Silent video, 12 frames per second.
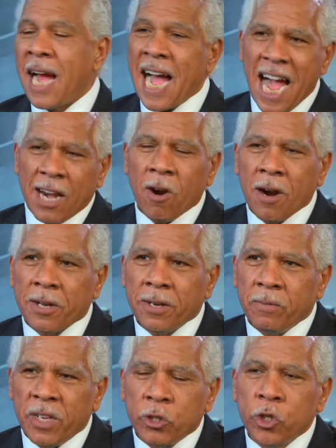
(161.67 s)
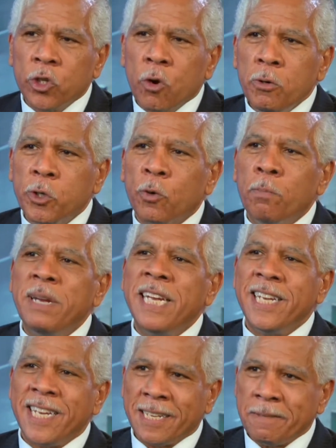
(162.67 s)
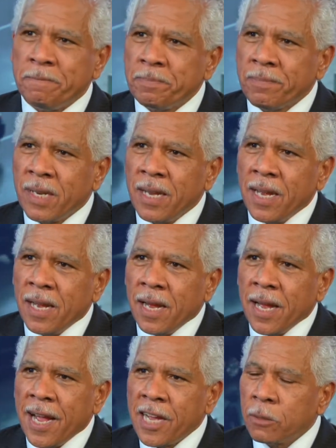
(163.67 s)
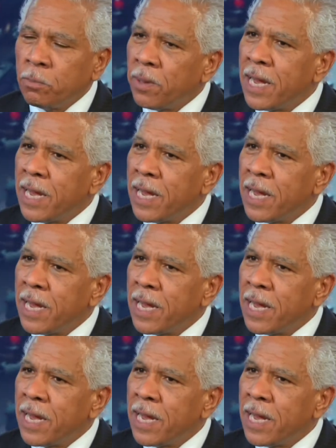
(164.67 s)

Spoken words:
I'd argue that social media has